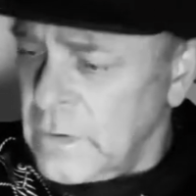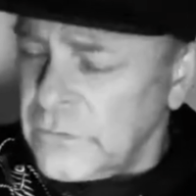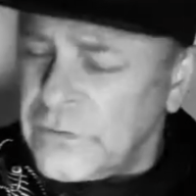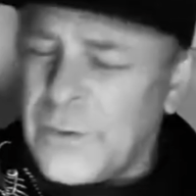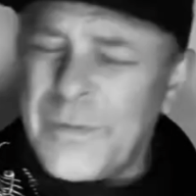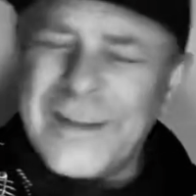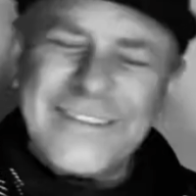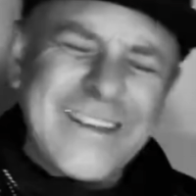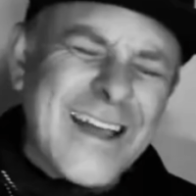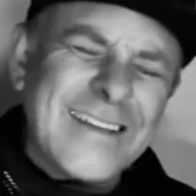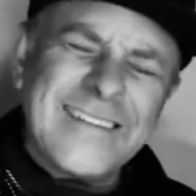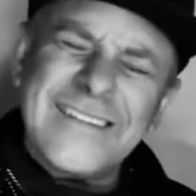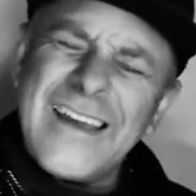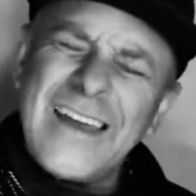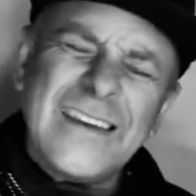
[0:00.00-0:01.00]
So my dad
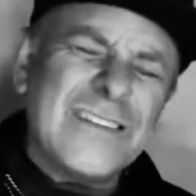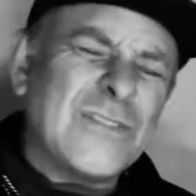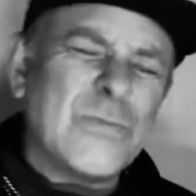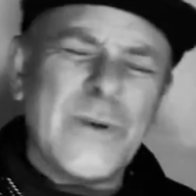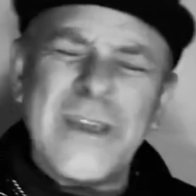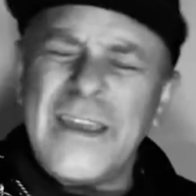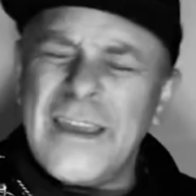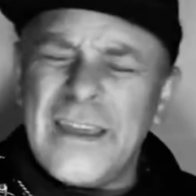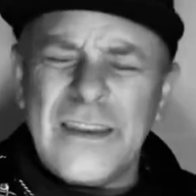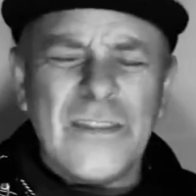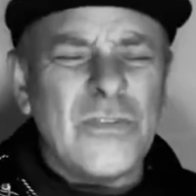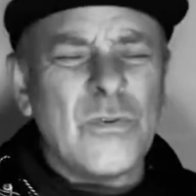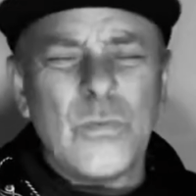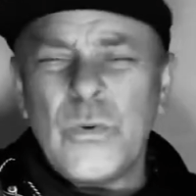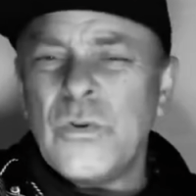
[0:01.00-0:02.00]
started swinging
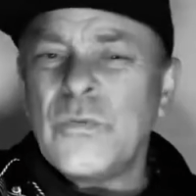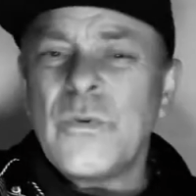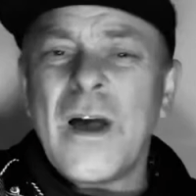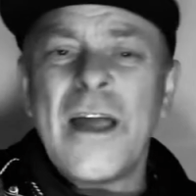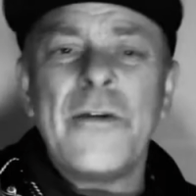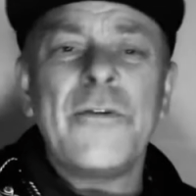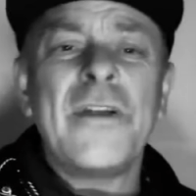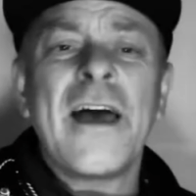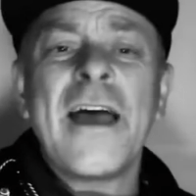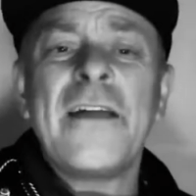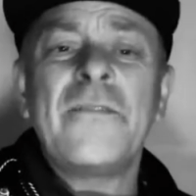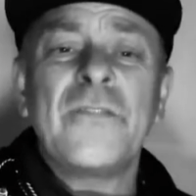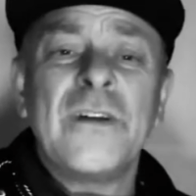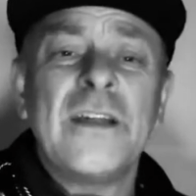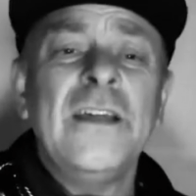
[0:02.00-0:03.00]
and the wood wire and
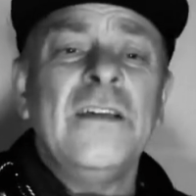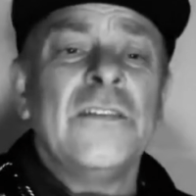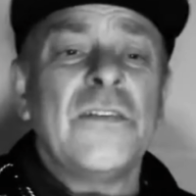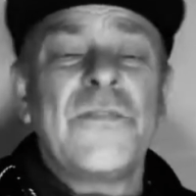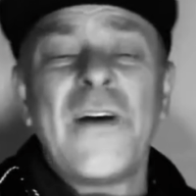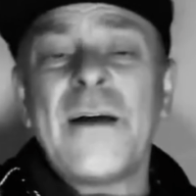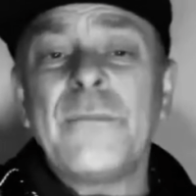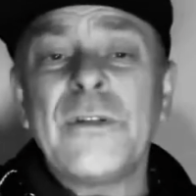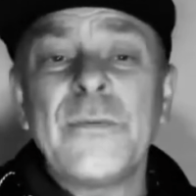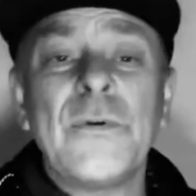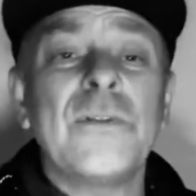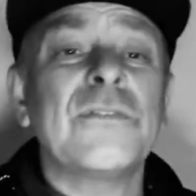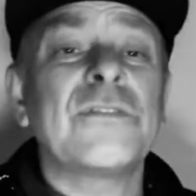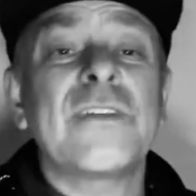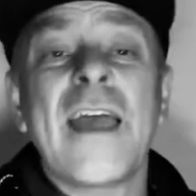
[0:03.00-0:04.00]
ivory, the family
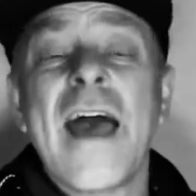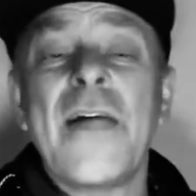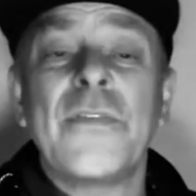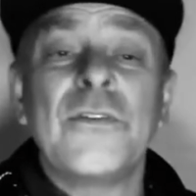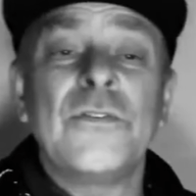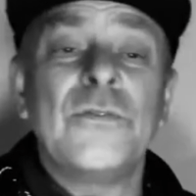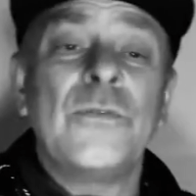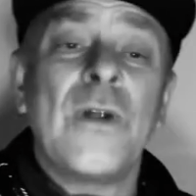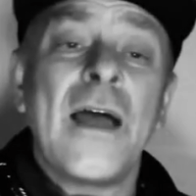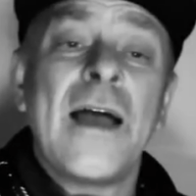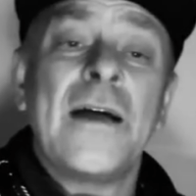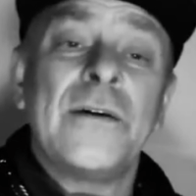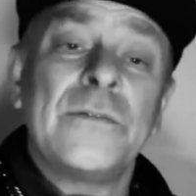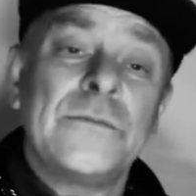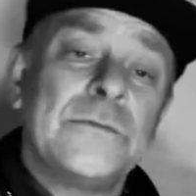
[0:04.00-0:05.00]
once gathered
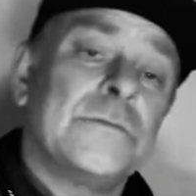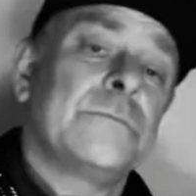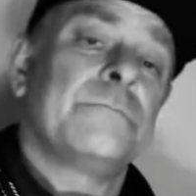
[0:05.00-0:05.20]
around.